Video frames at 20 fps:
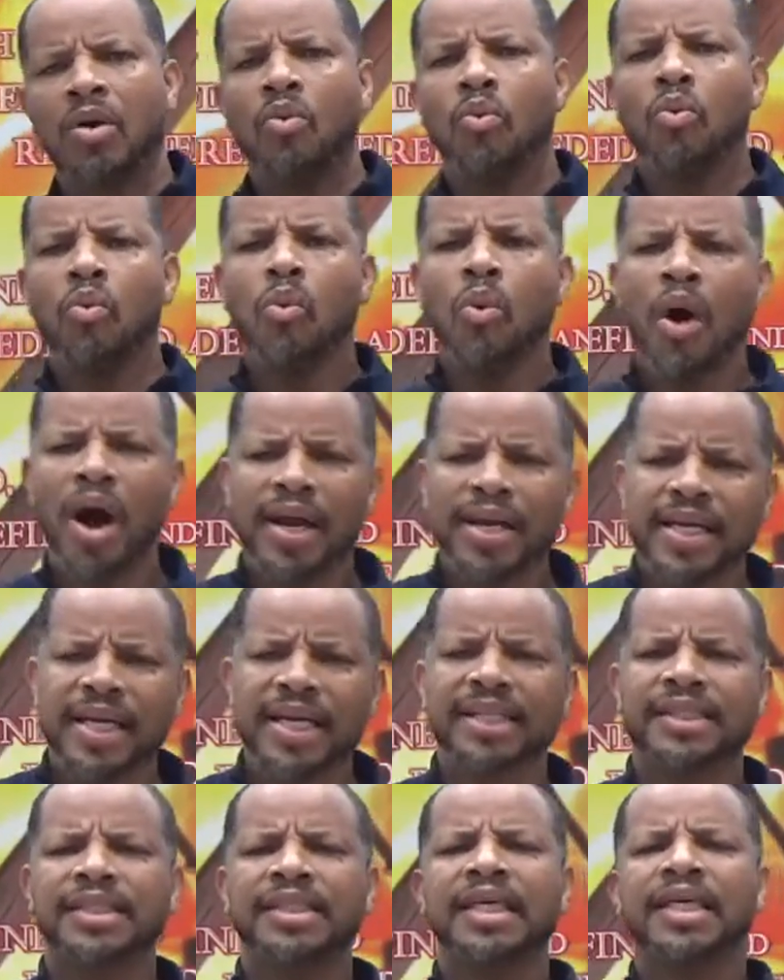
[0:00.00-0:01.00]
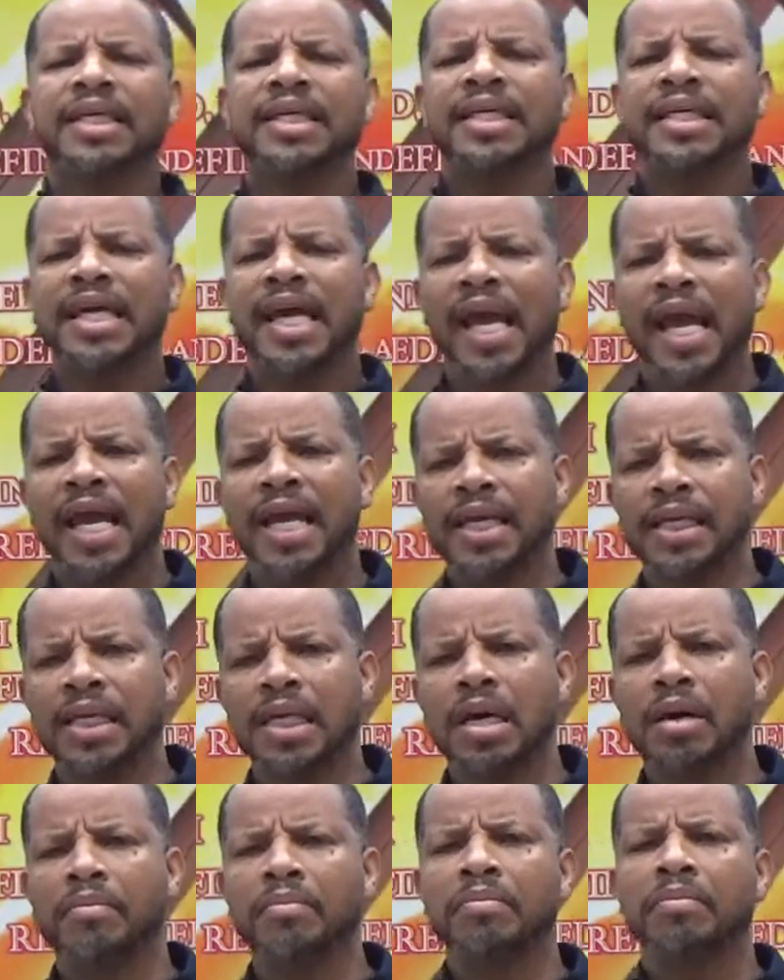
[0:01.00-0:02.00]
What is the
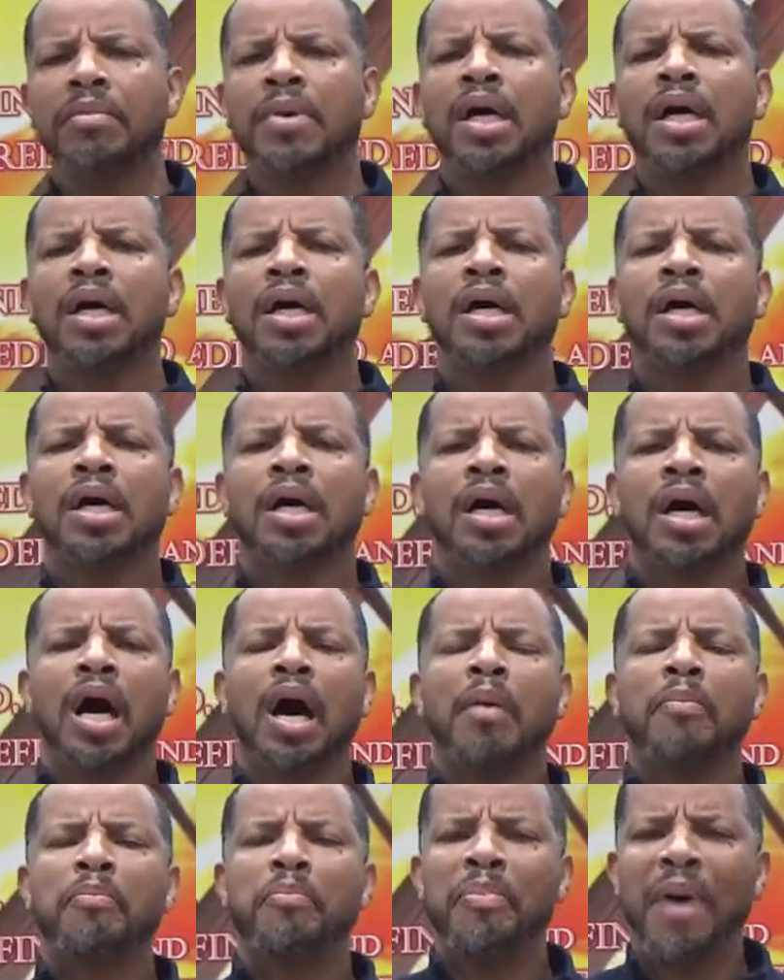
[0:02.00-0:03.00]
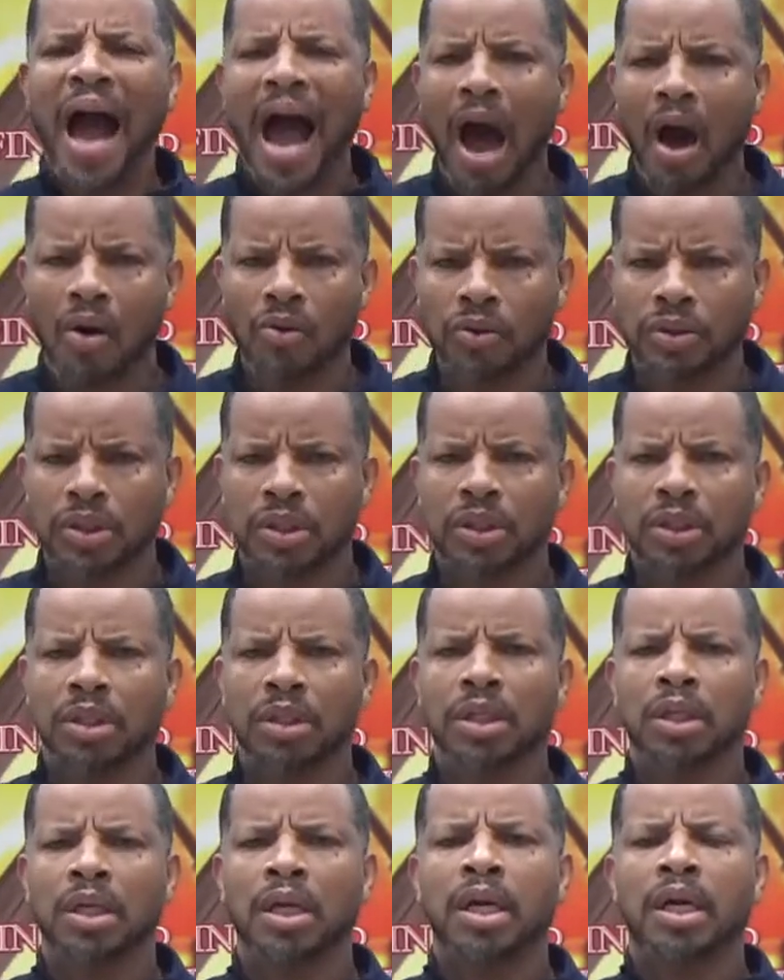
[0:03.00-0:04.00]
kingdom about?
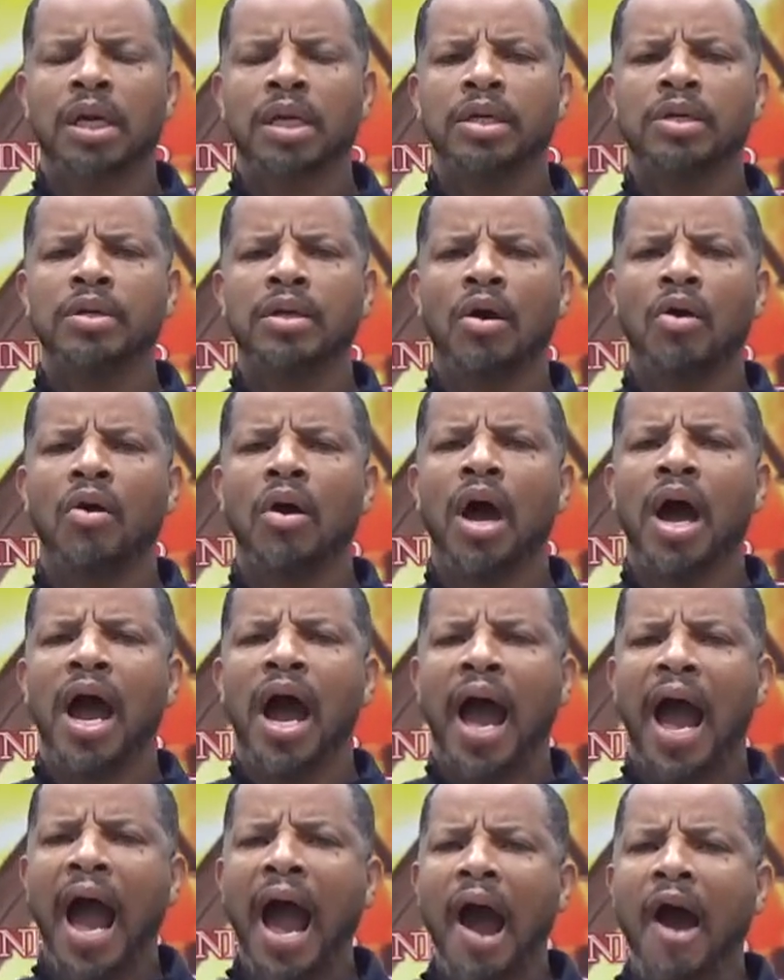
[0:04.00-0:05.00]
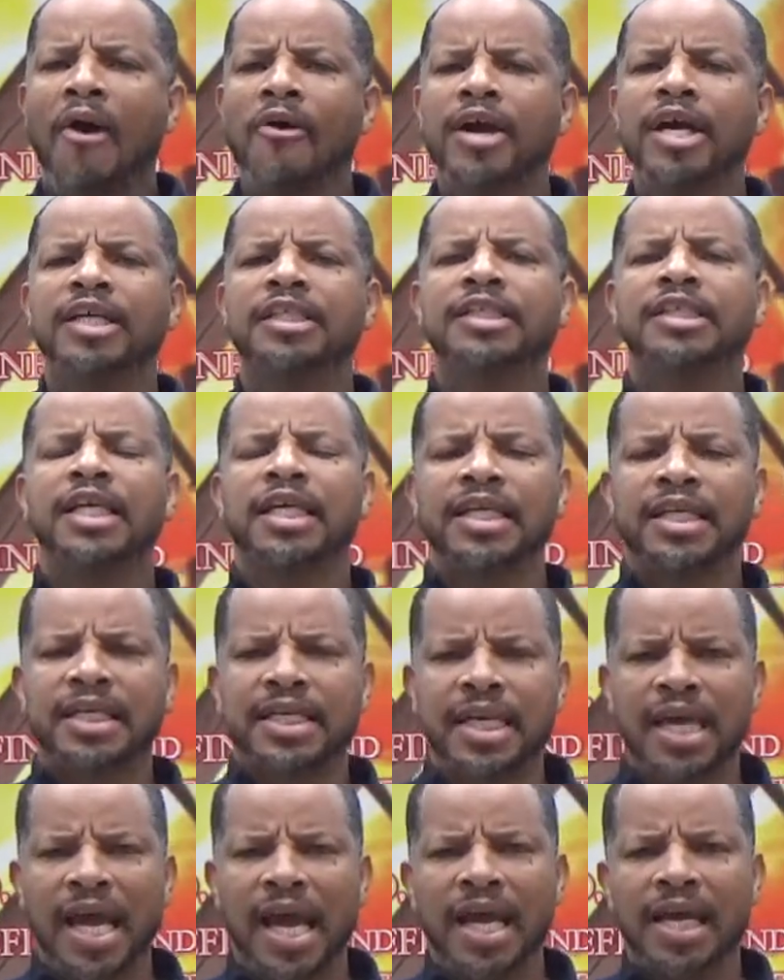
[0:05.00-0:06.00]
You know, how is the
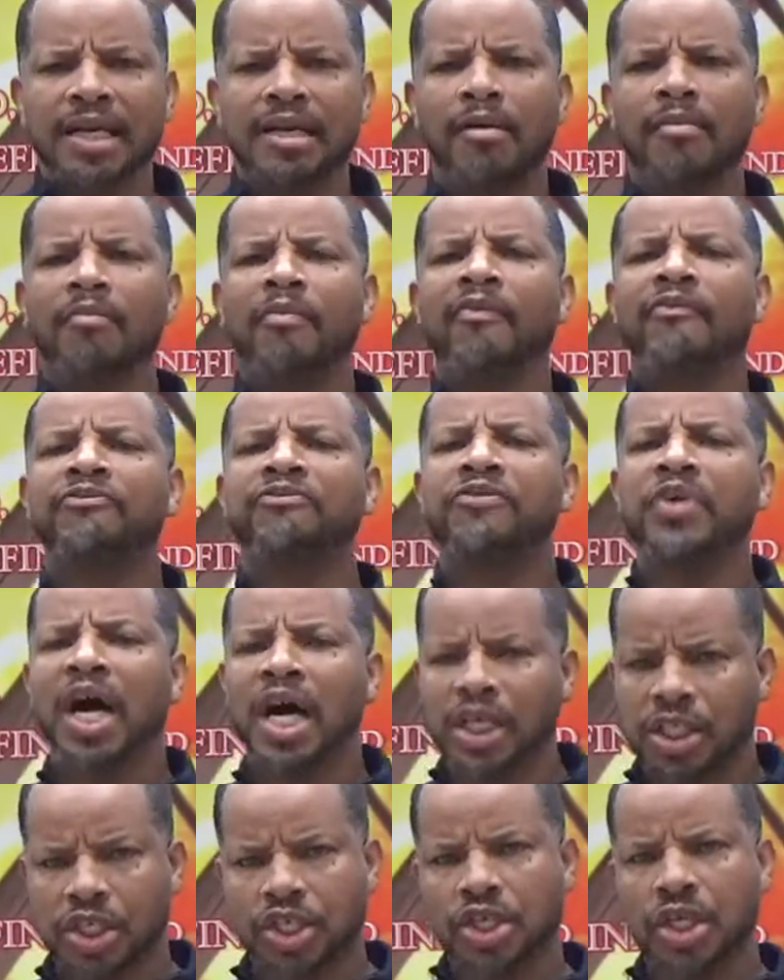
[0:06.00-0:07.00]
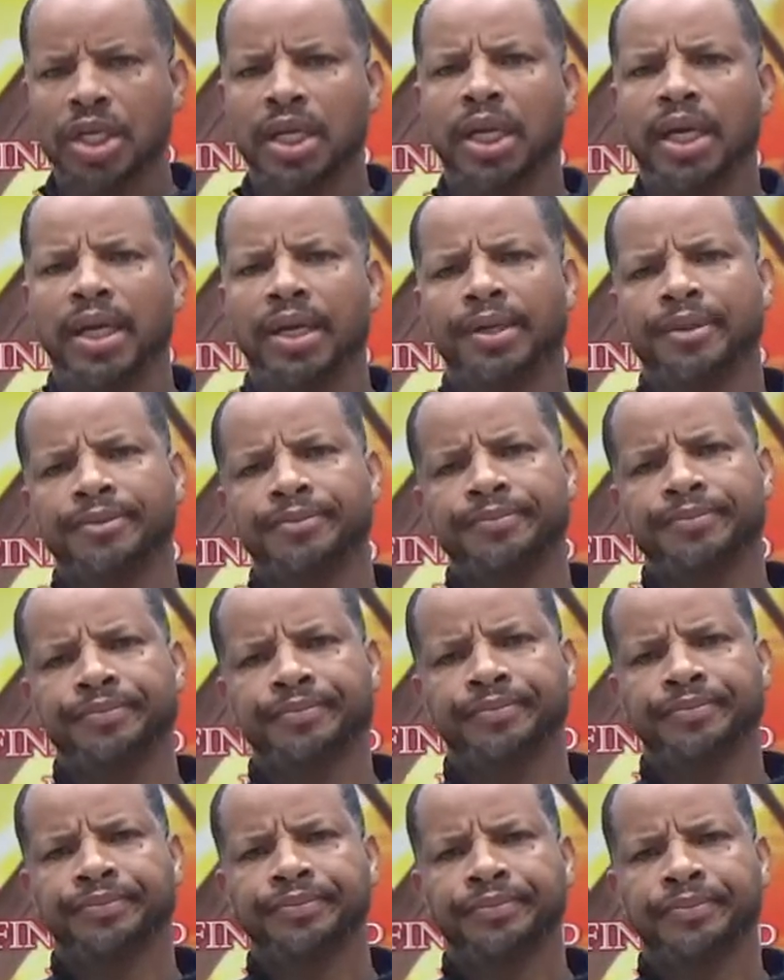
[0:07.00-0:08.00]
kingdom functioning?
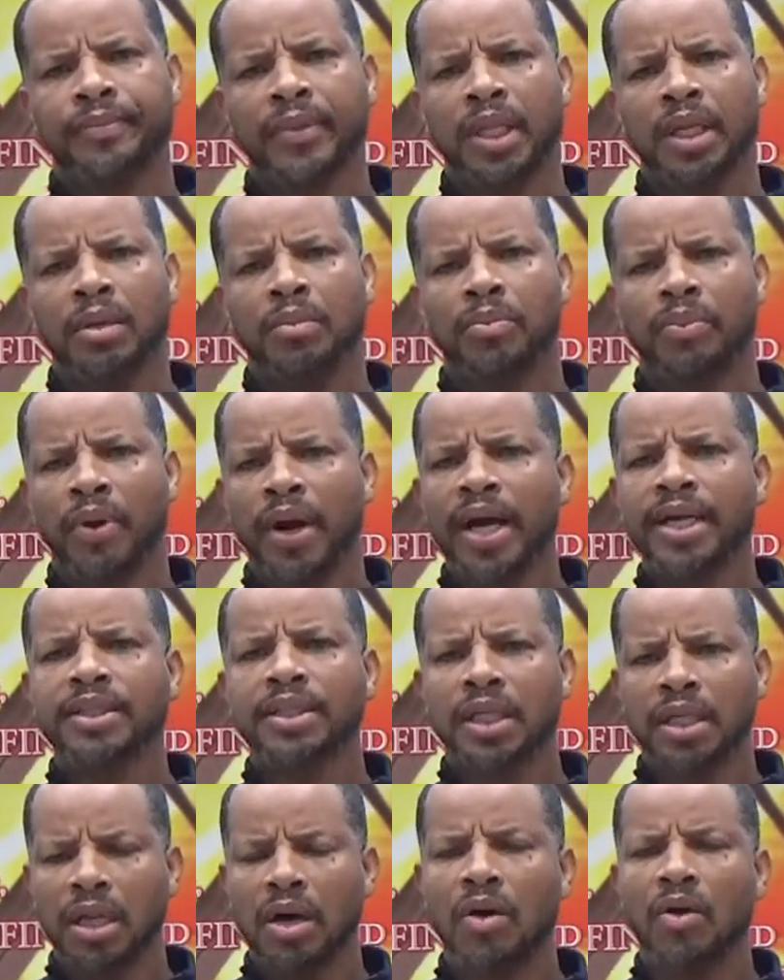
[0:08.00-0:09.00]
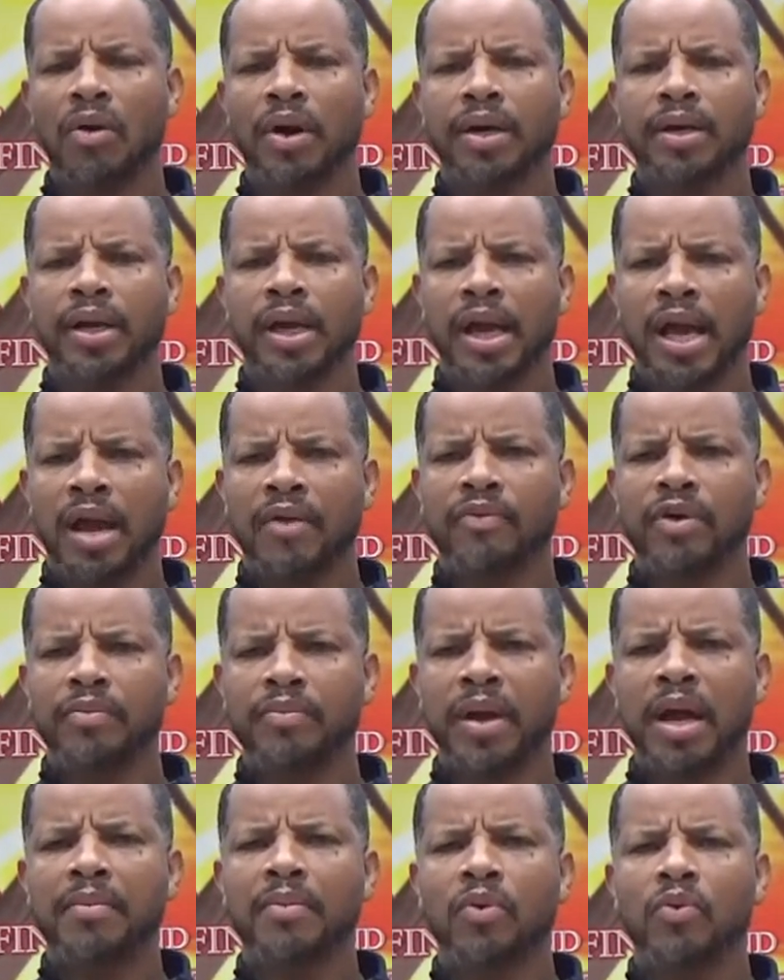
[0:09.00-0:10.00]
Praise the Lord. And
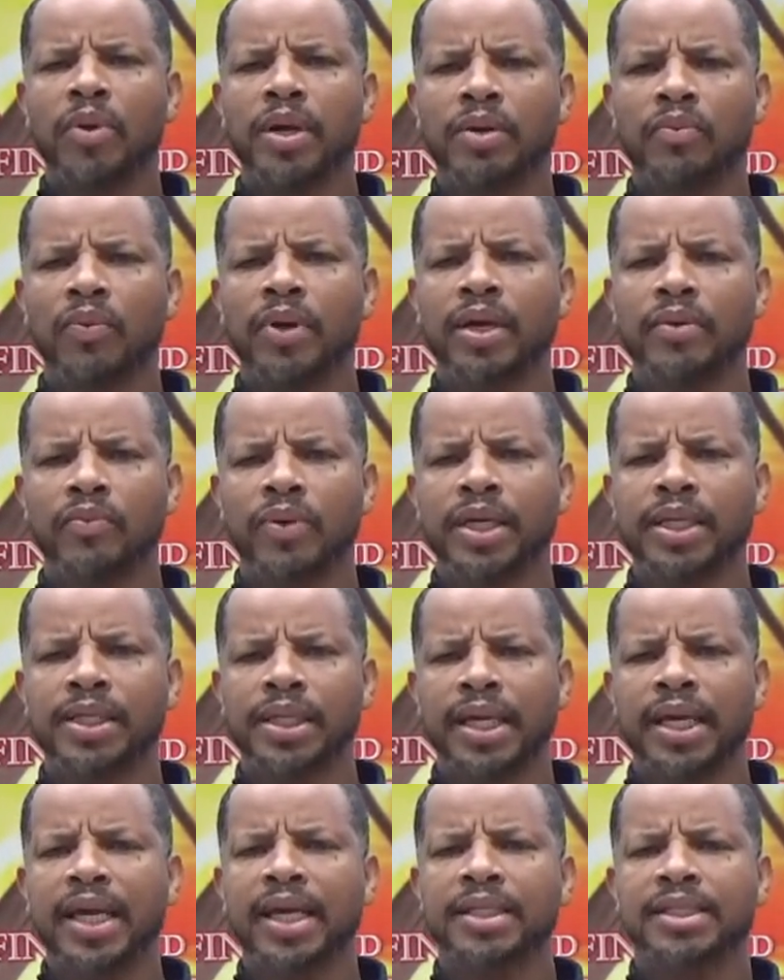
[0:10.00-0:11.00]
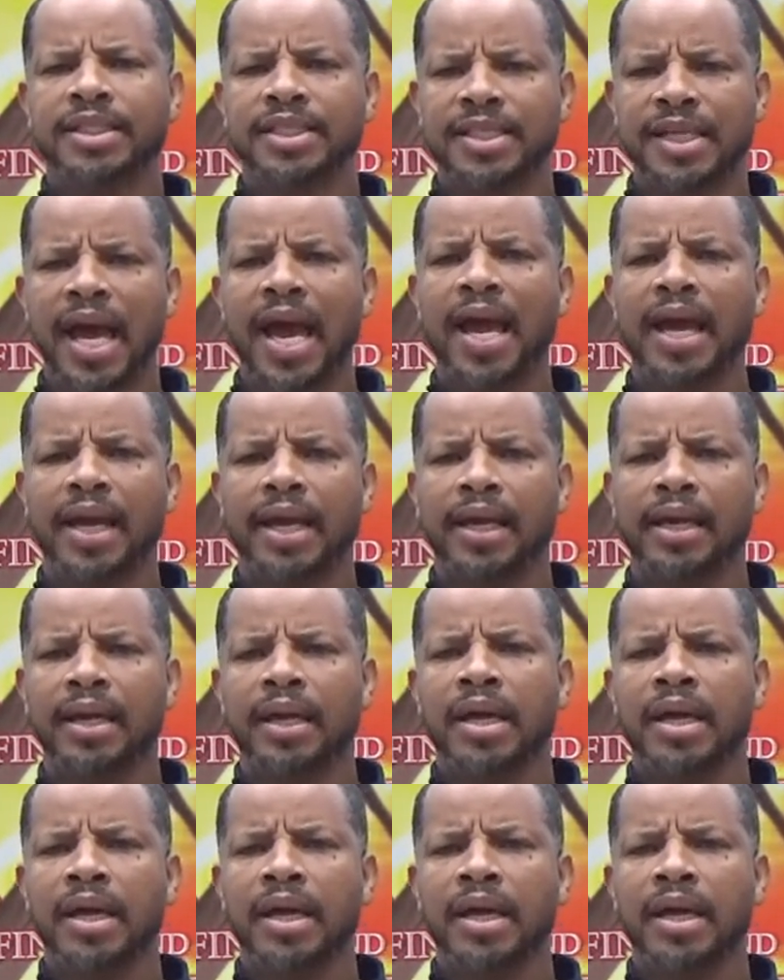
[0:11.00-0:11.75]
remember, we, we, we did say